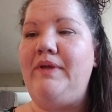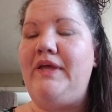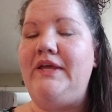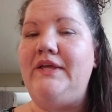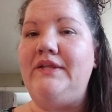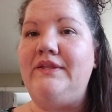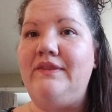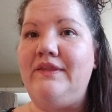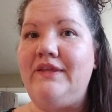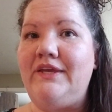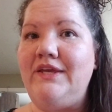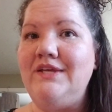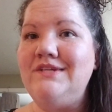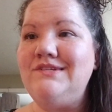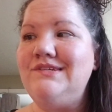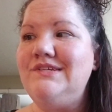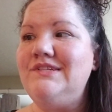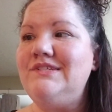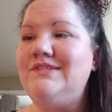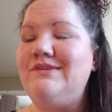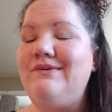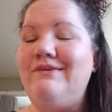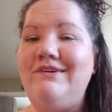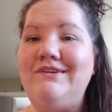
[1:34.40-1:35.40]
in the kitchen,
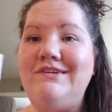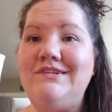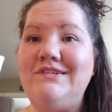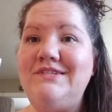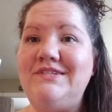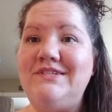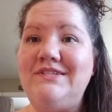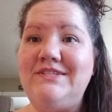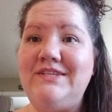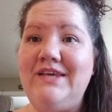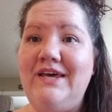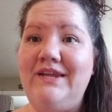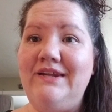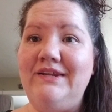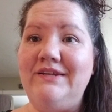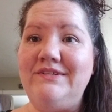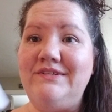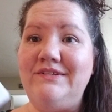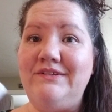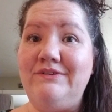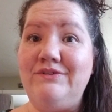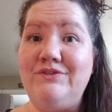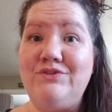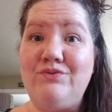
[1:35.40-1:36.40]
so I just decided
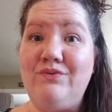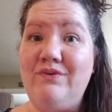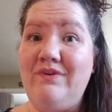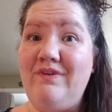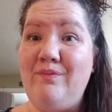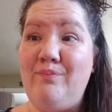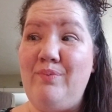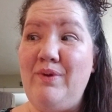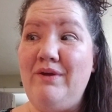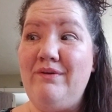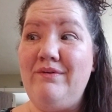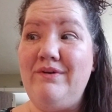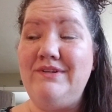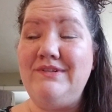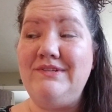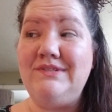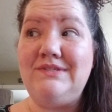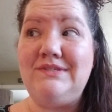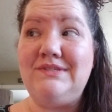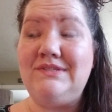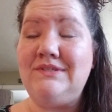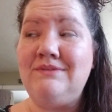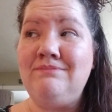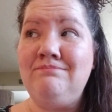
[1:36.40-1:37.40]
to use one of the pink
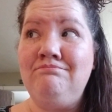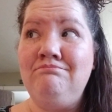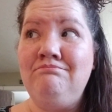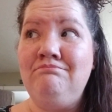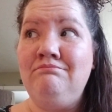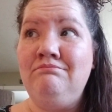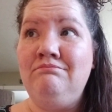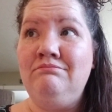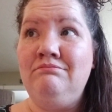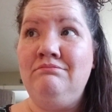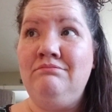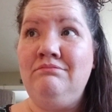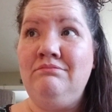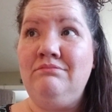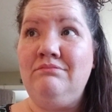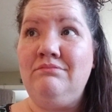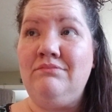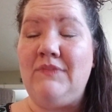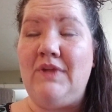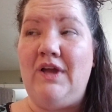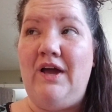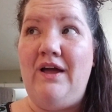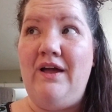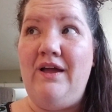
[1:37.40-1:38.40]
ones.
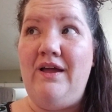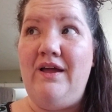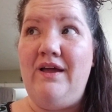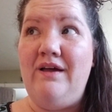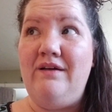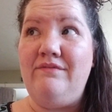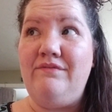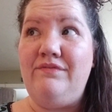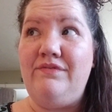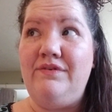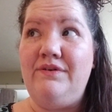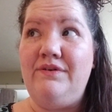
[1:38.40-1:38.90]
I have